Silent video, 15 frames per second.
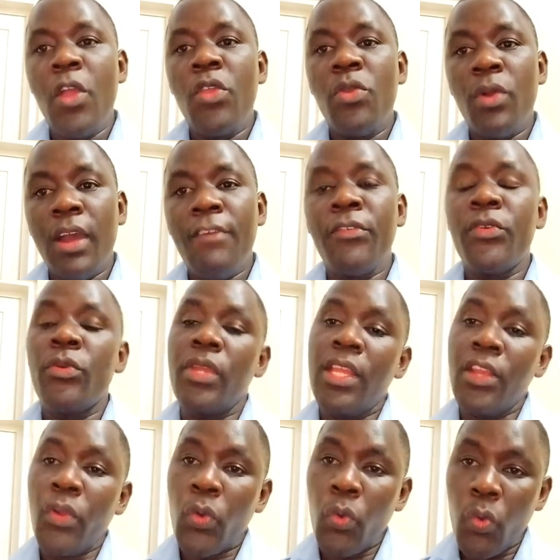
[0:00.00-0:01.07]
you have to
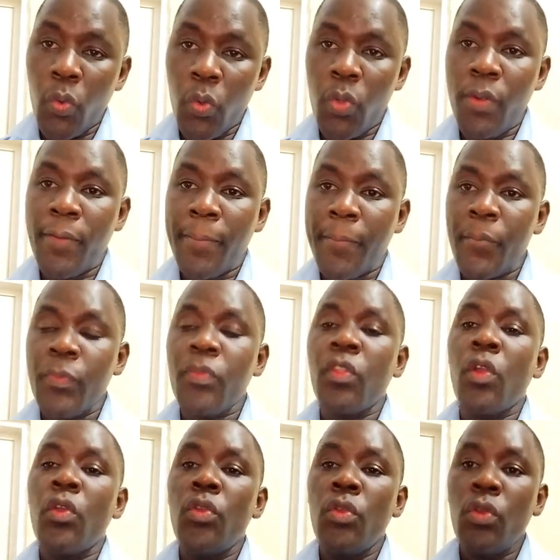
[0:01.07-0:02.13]
include
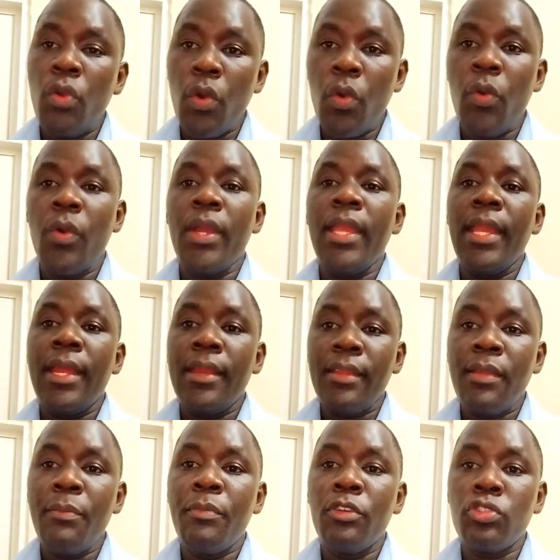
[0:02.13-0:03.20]
your
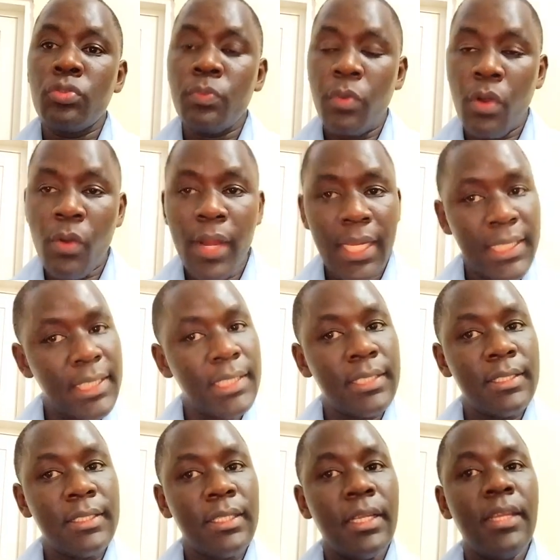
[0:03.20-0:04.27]
eligible spouse.